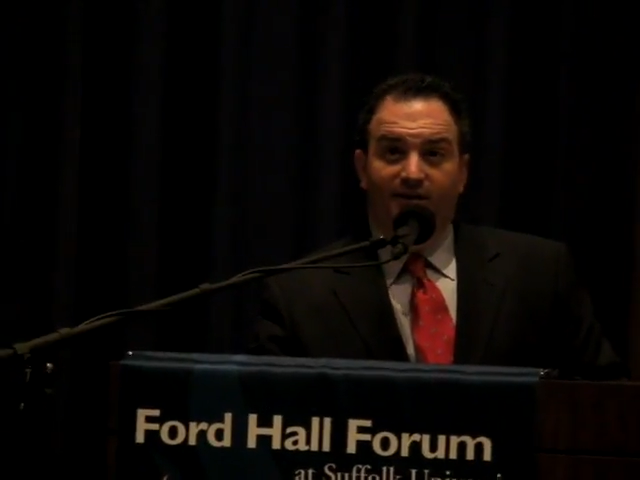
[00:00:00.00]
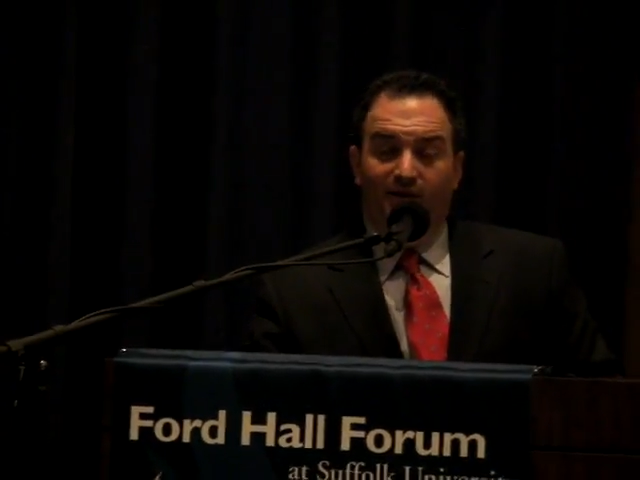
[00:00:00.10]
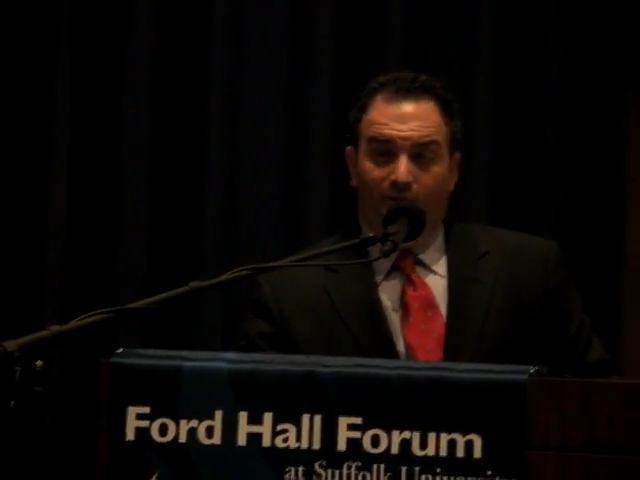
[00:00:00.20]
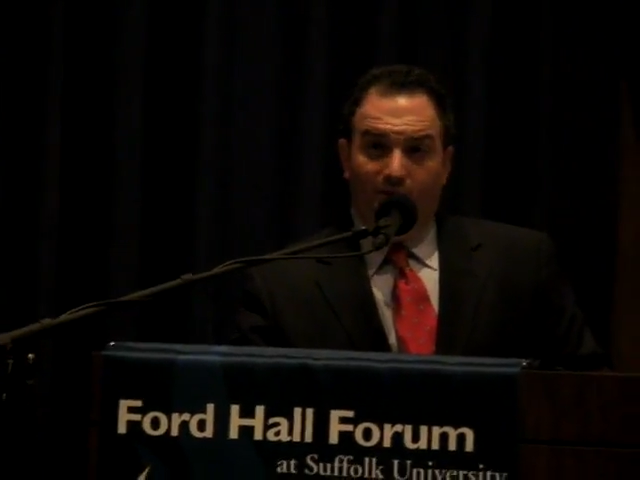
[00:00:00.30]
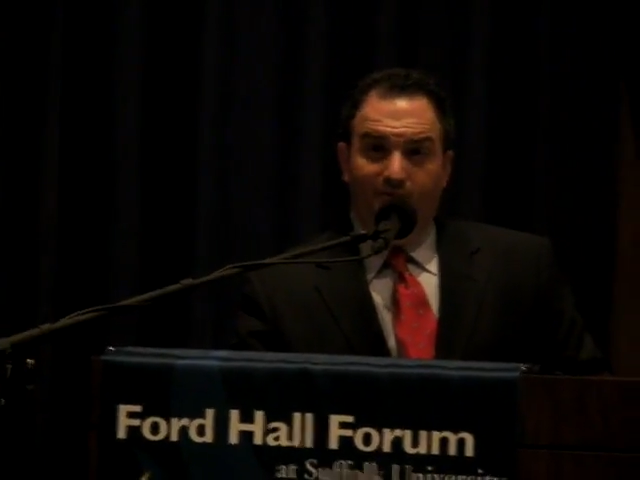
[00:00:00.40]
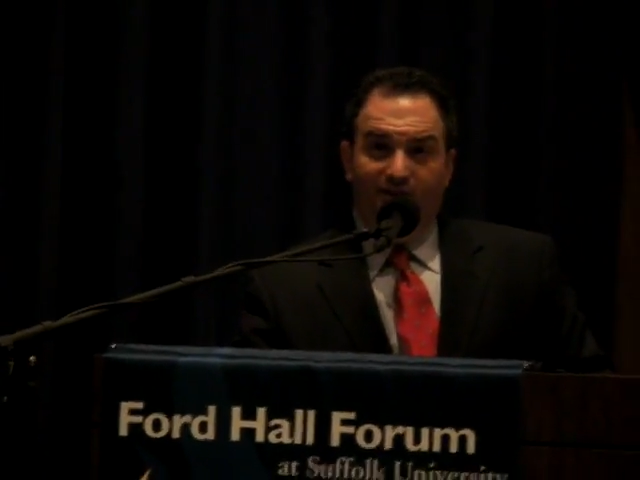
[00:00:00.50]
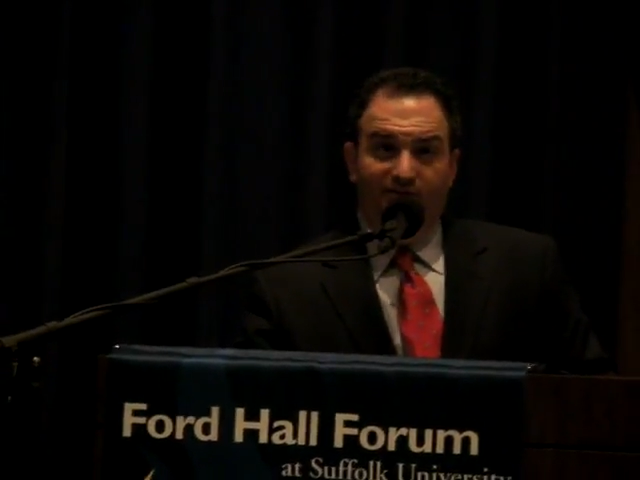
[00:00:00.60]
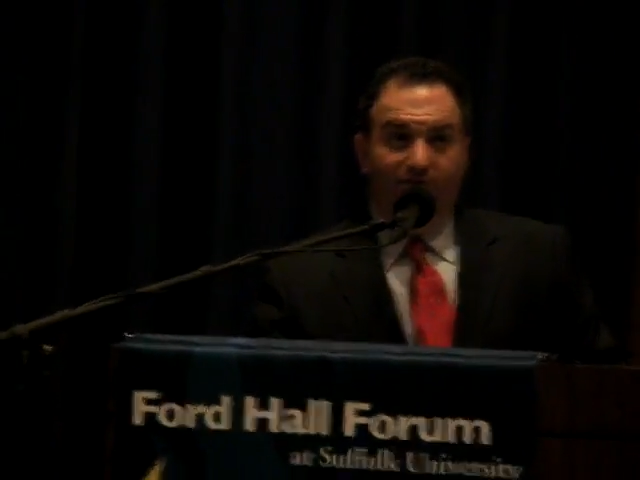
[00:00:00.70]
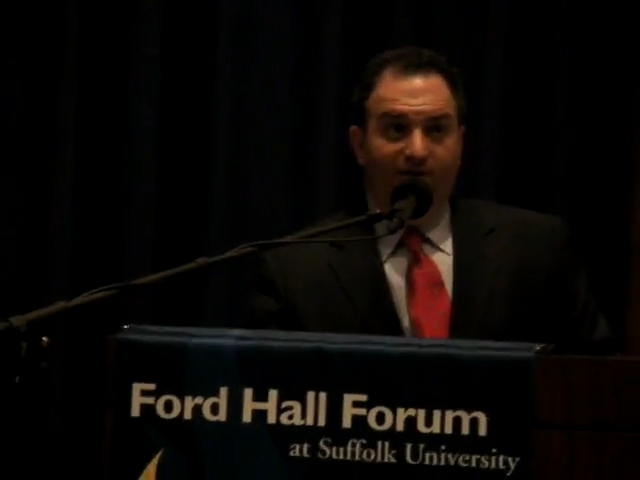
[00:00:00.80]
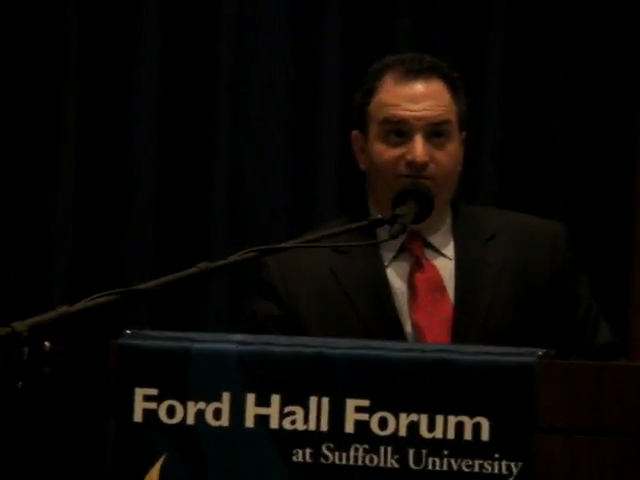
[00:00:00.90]
and we want to make
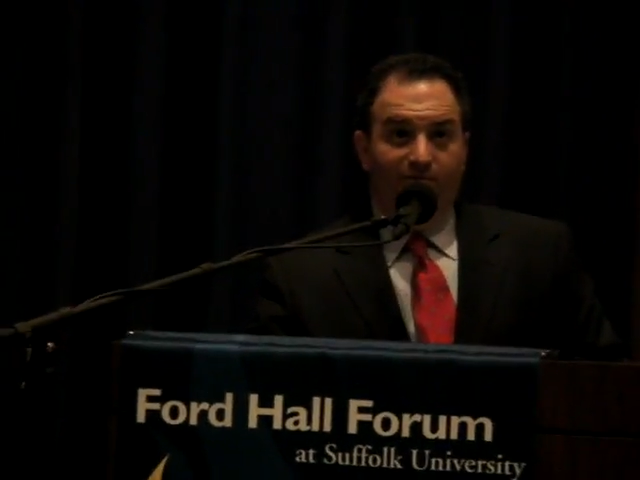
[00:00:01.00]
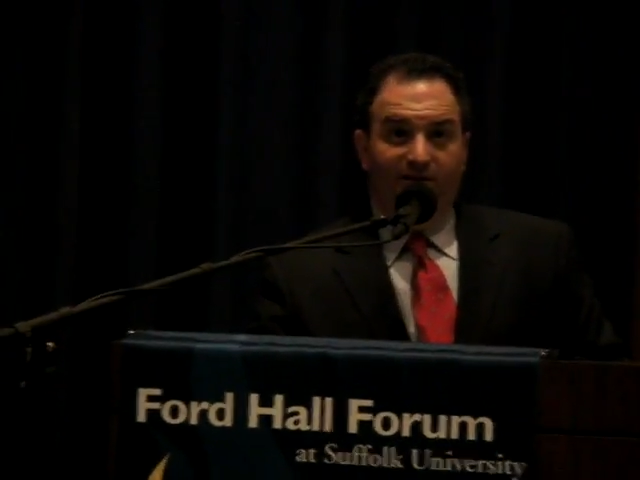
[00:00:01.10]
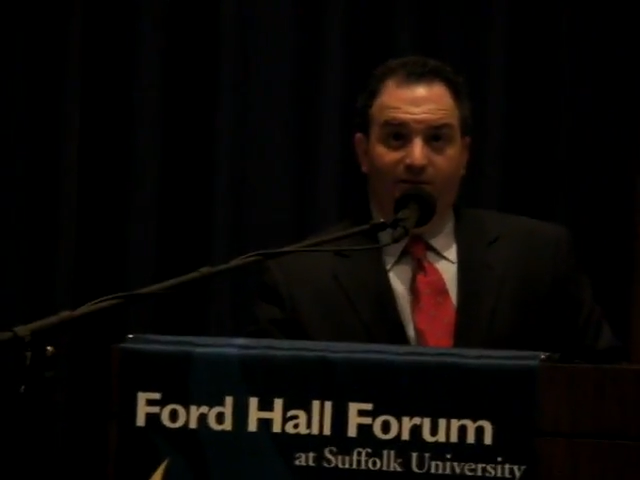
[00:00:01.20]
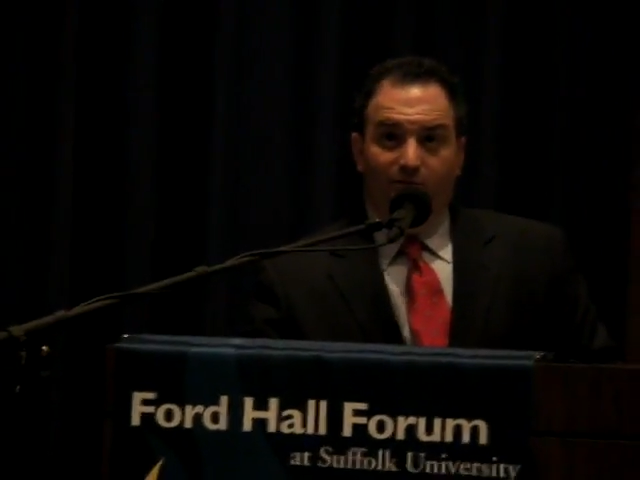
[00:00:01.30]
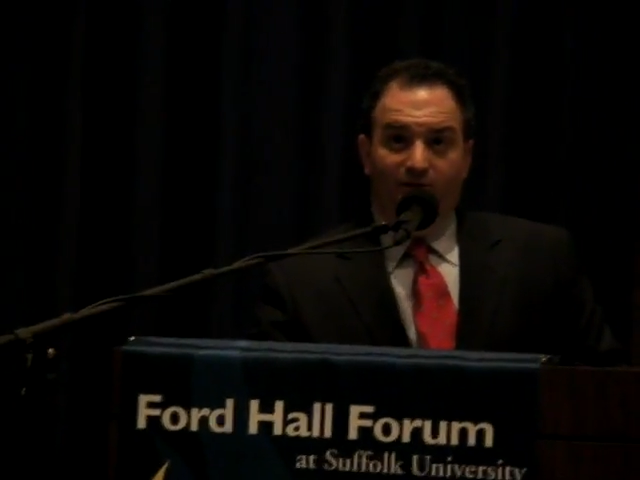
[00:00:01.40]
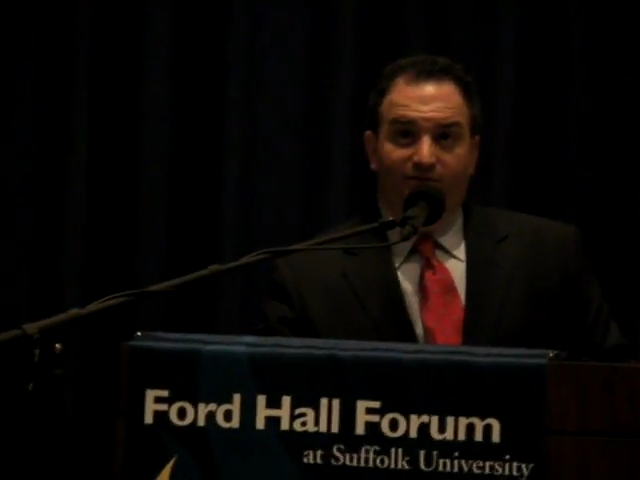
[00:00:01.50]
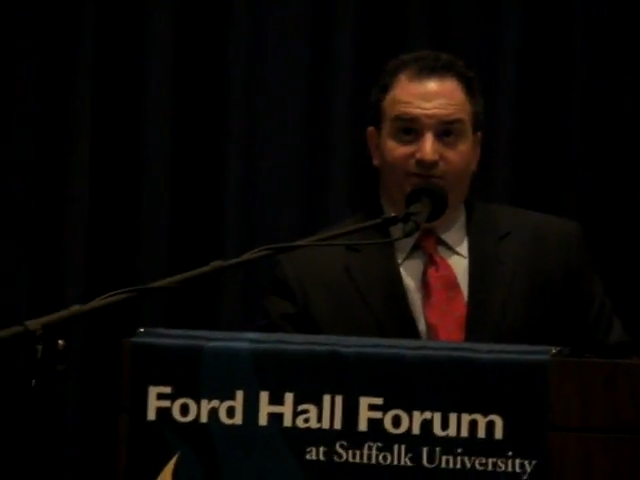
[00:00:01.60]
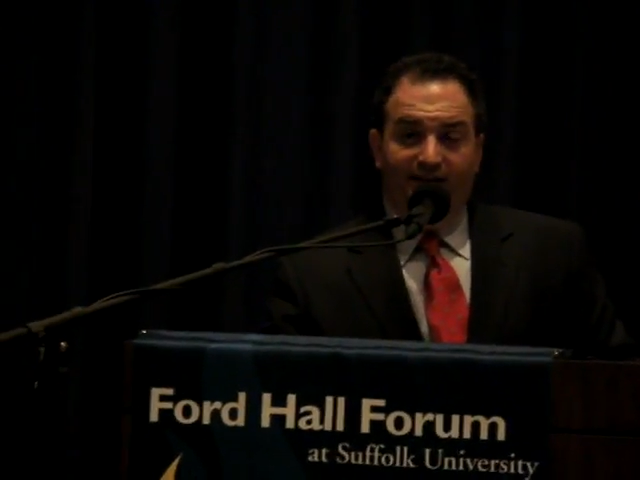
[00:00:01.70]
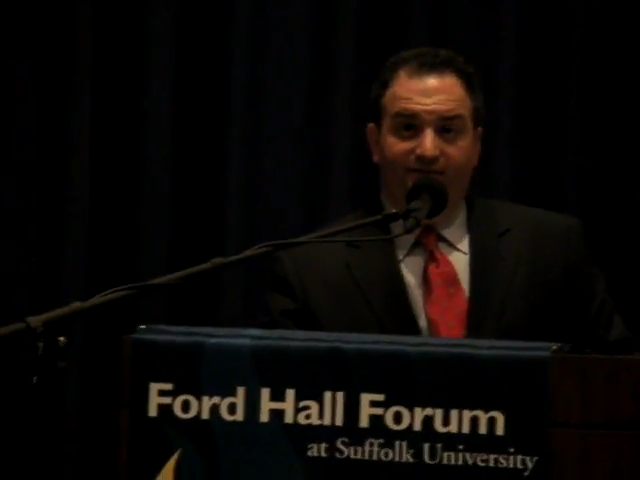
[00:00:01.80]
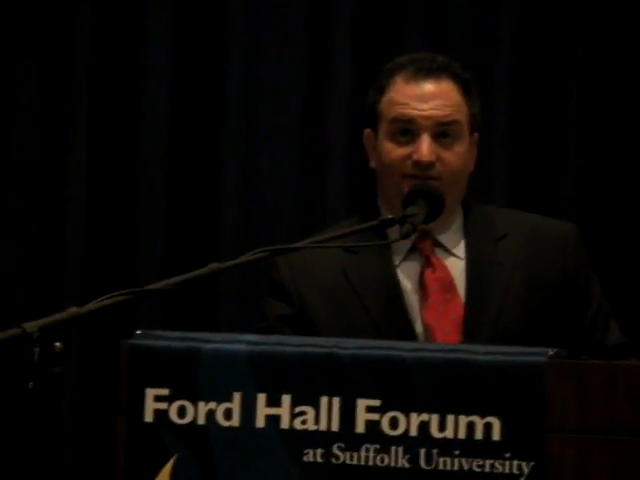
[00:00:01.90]
sure everybody that wants
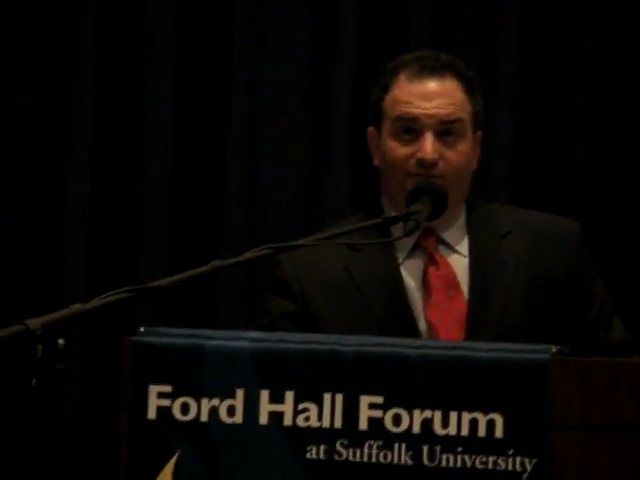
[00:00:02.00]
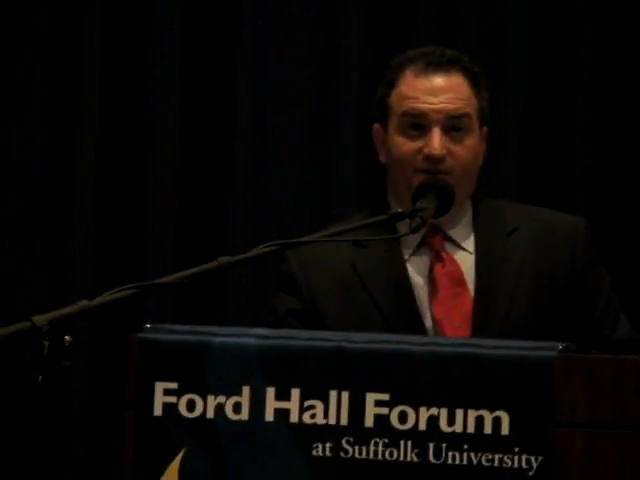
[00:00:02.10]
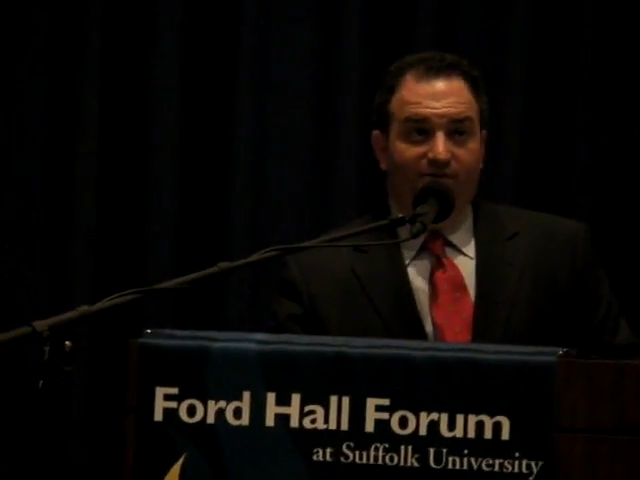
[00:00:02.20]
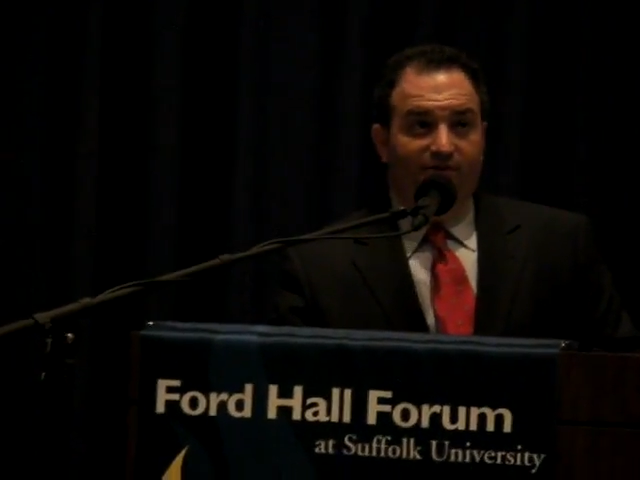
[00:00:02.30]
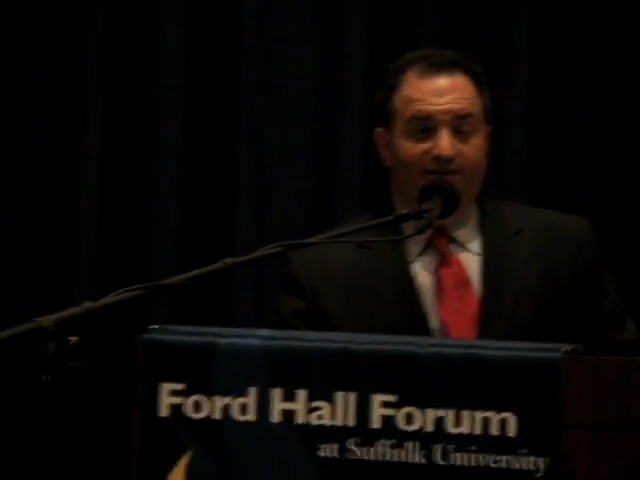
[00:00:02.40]
to ask a question